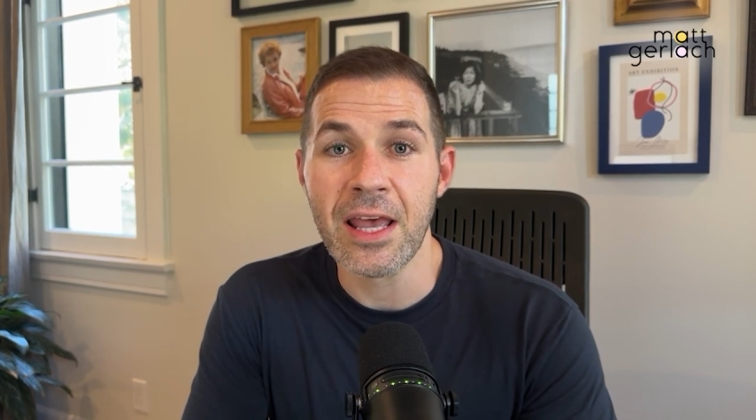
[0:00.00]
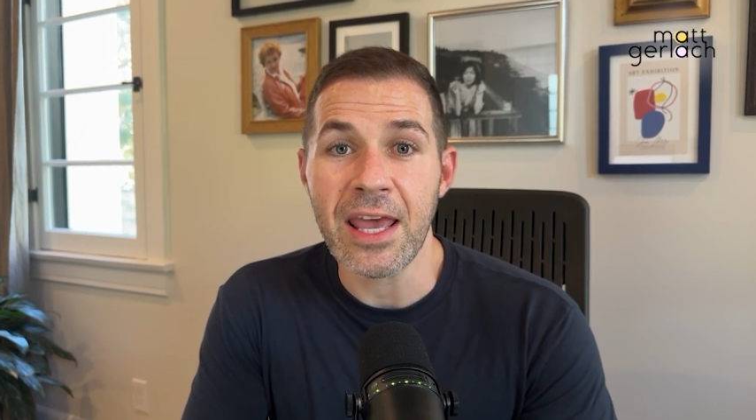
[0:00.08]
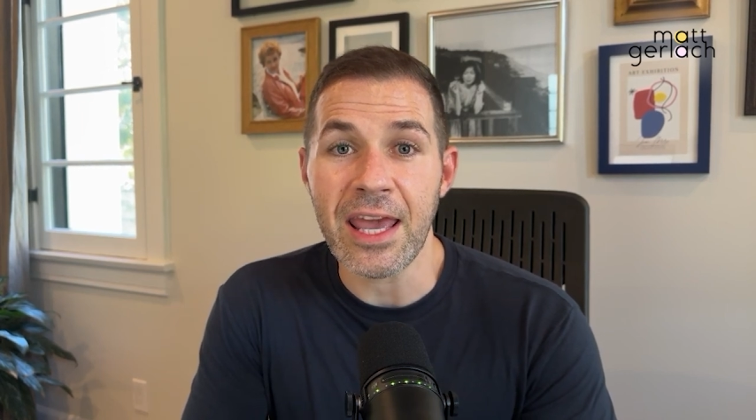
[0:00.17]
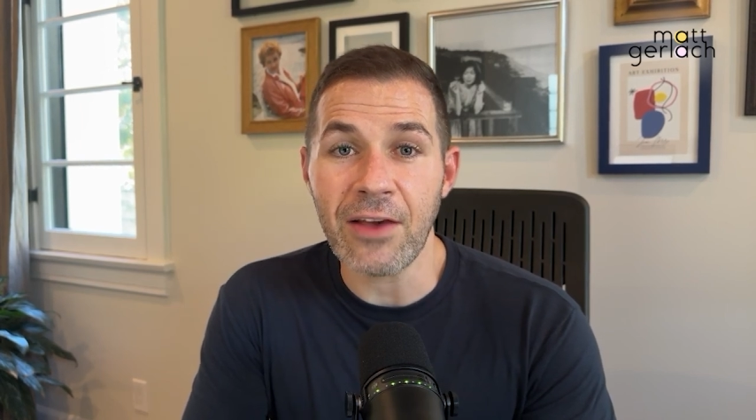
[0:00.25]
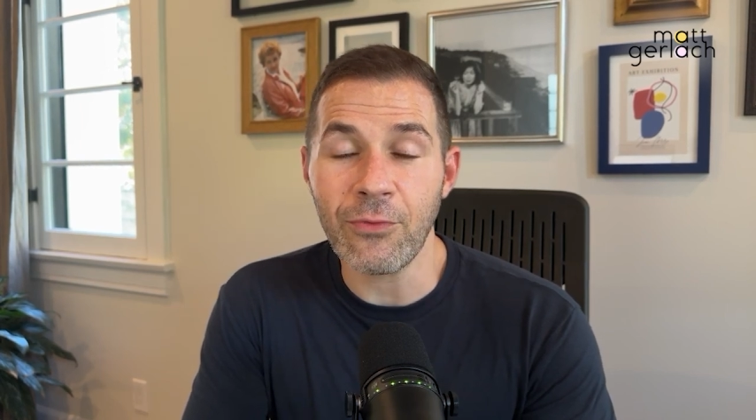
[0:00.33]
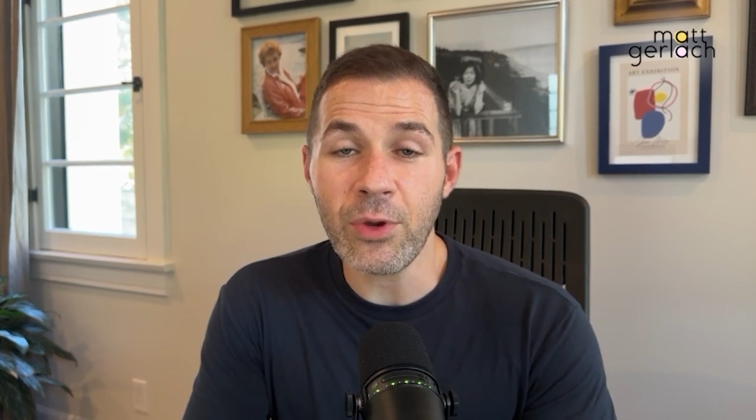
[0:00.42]

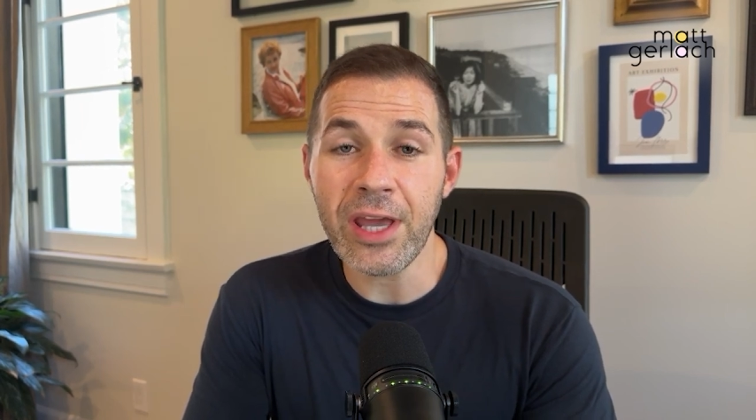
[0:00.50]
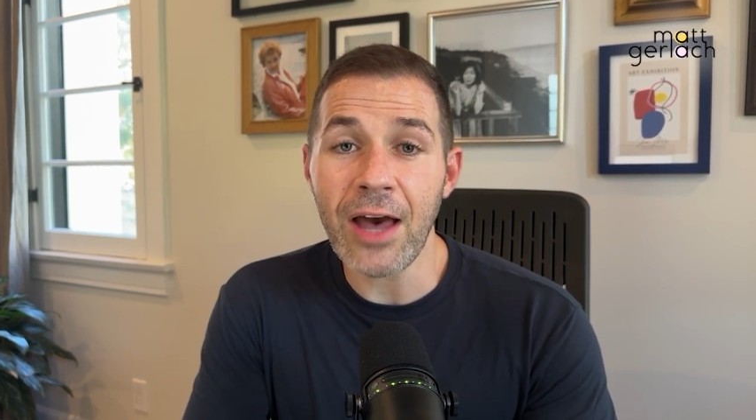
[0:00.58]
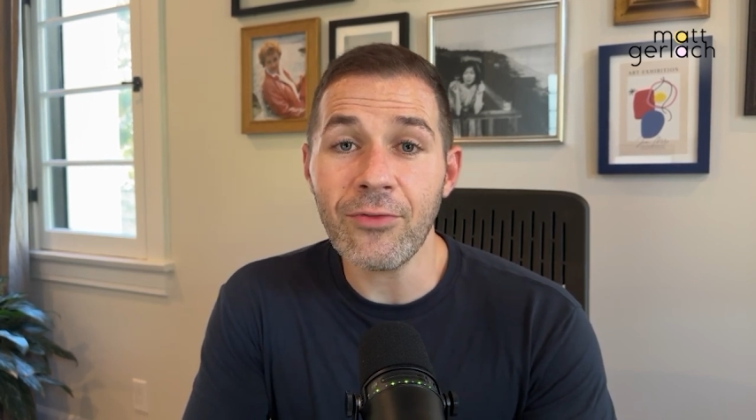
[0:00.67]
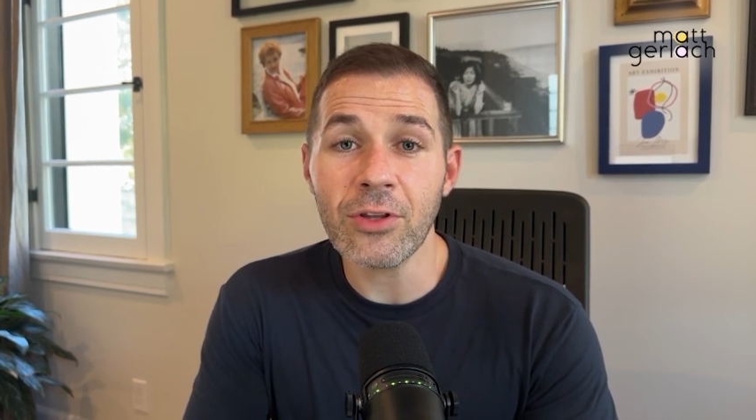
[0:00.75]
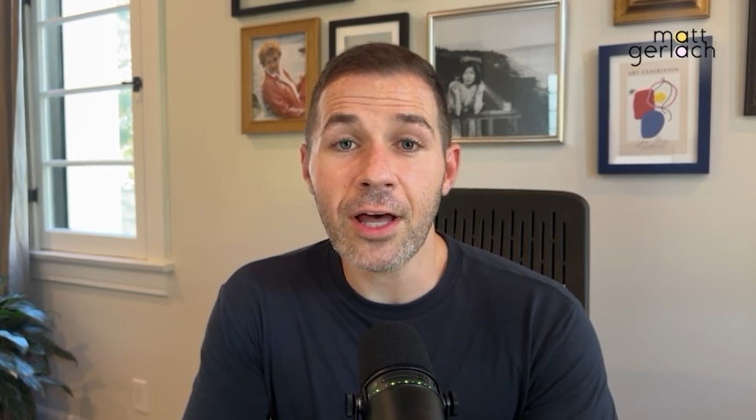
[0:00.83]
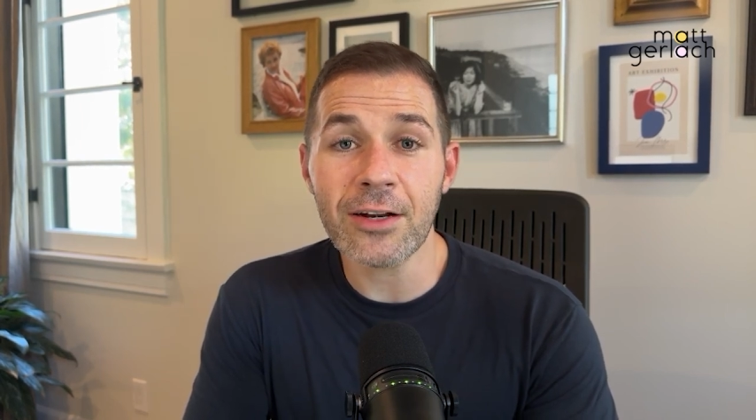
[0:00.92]
if we have
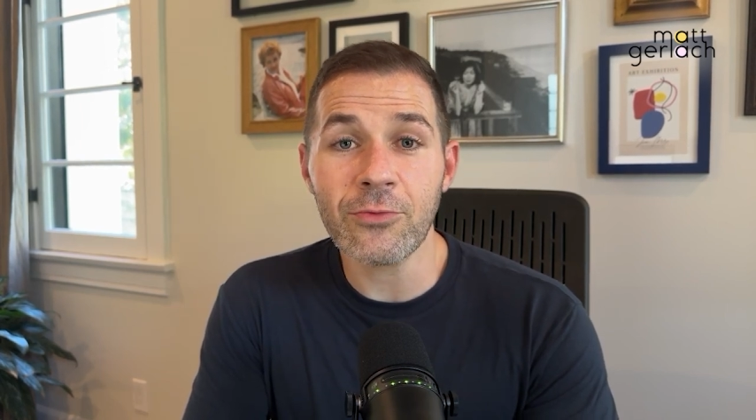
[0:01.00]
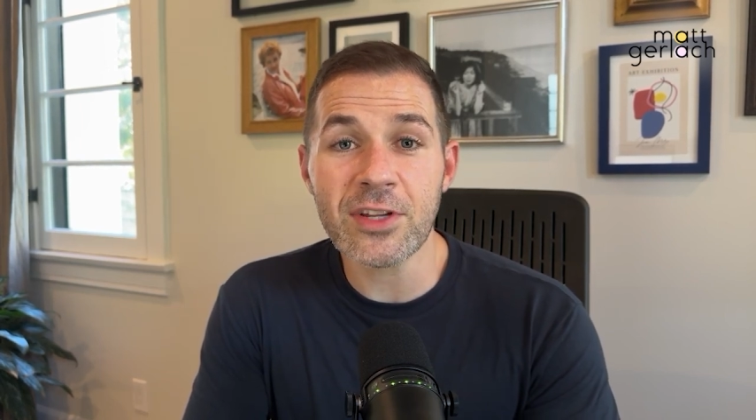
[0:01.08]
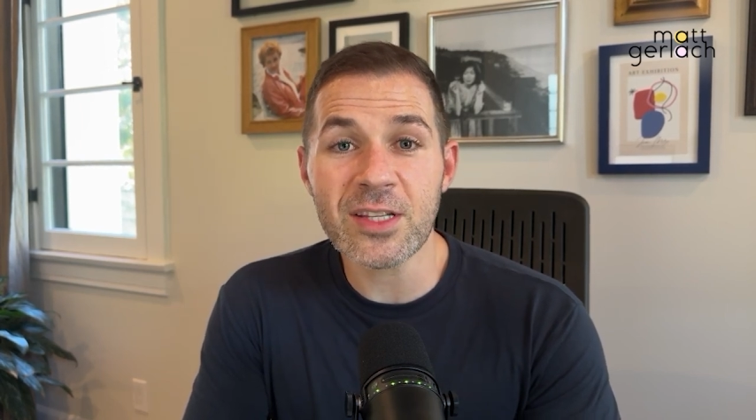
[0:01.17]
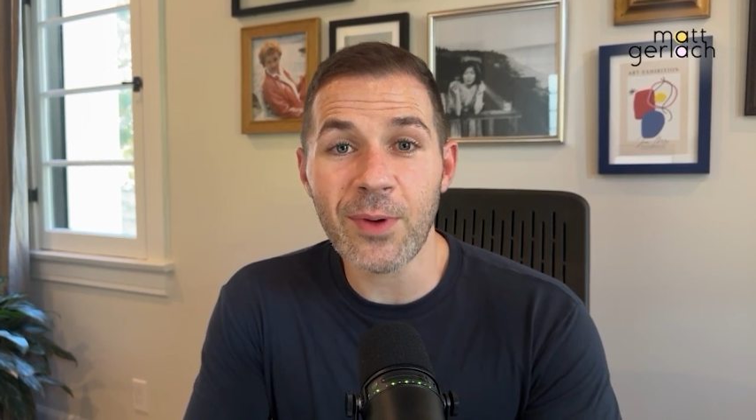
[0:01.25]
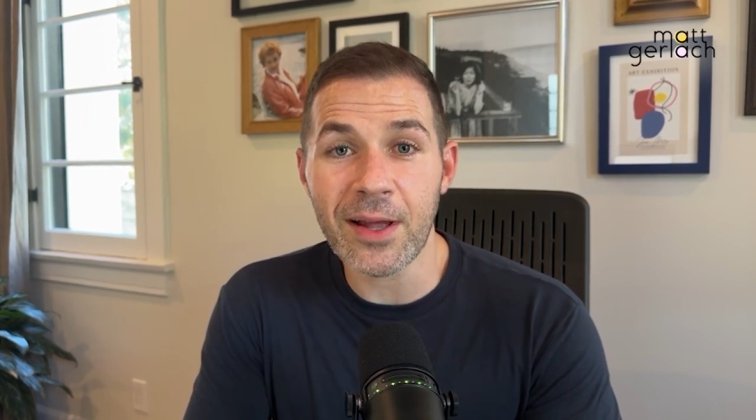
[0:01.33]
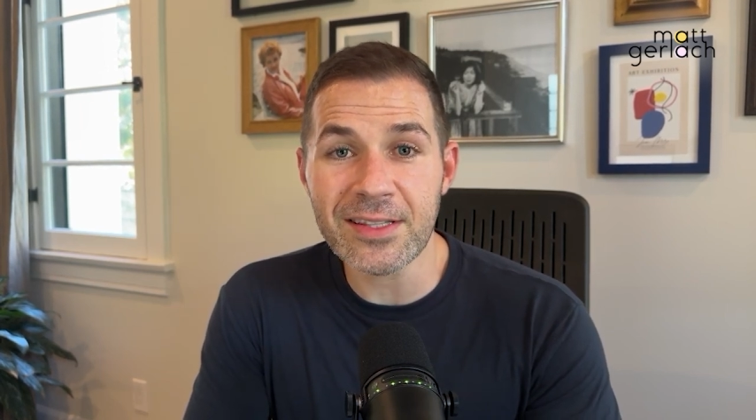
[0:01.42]
a lot of
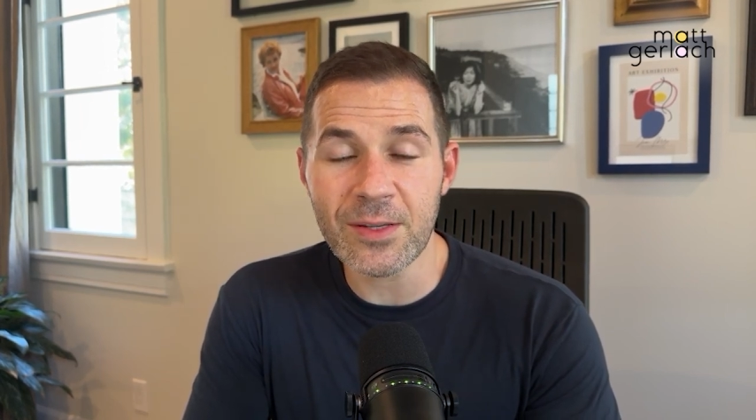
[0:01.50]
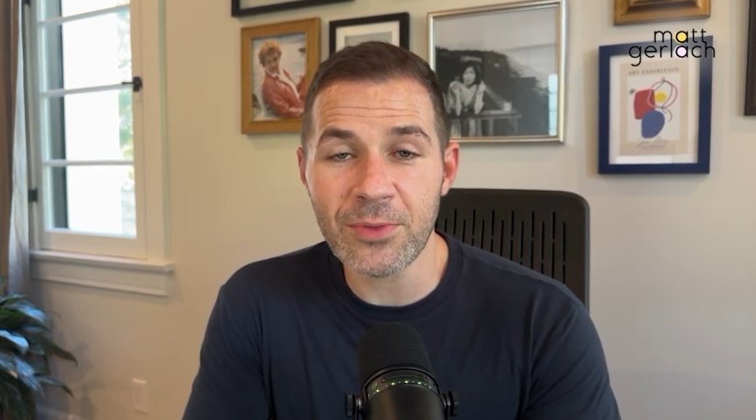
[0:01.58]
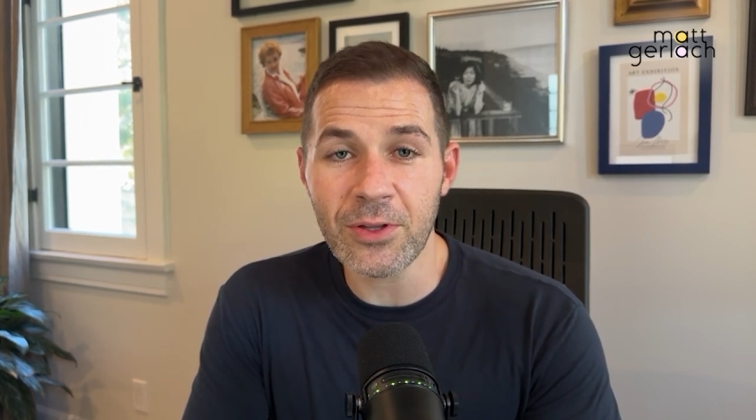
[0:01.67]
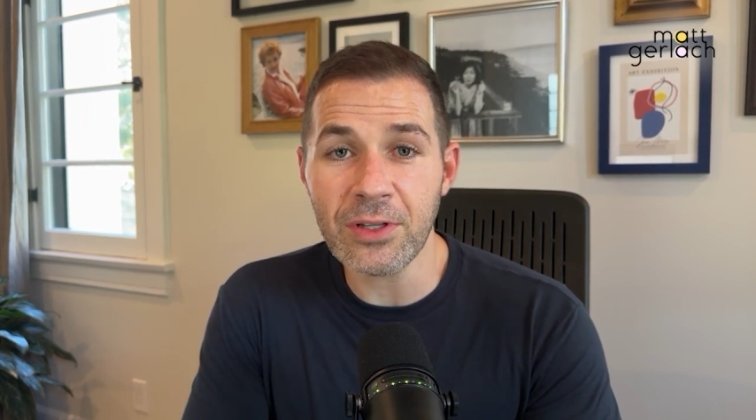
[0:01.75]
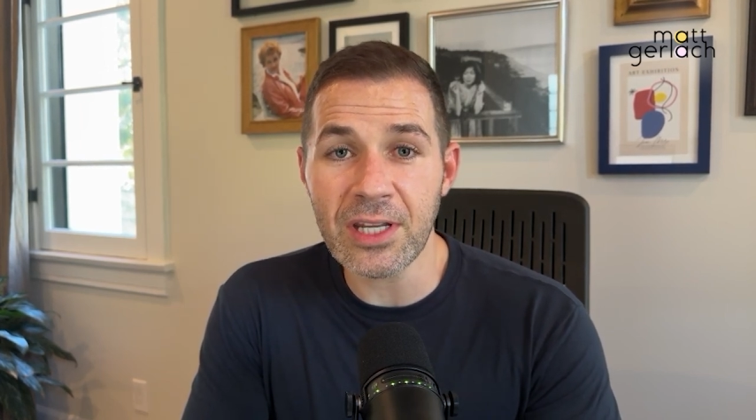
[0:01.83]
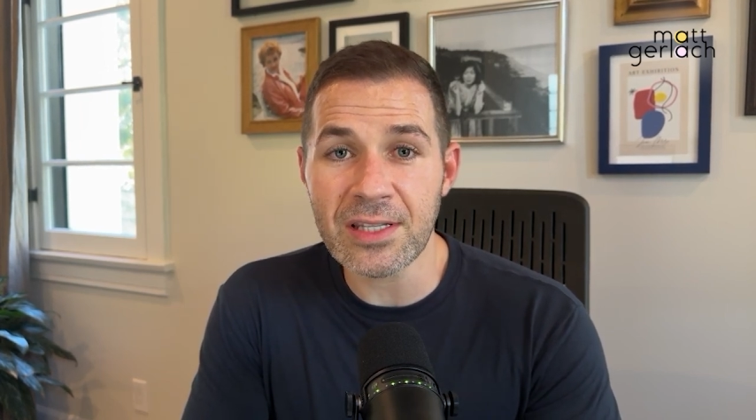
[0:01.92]

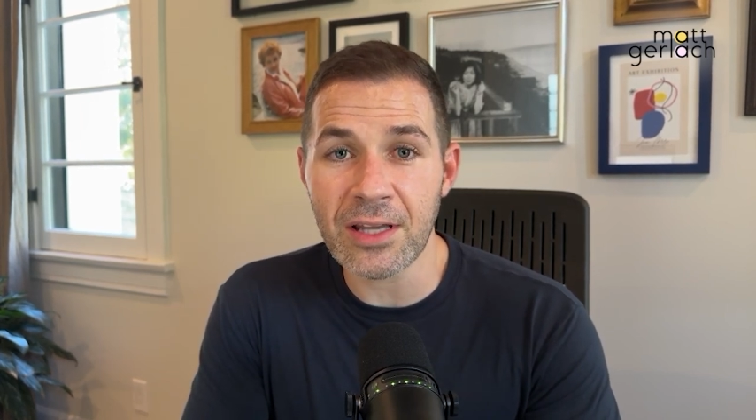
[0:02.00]
responsibilities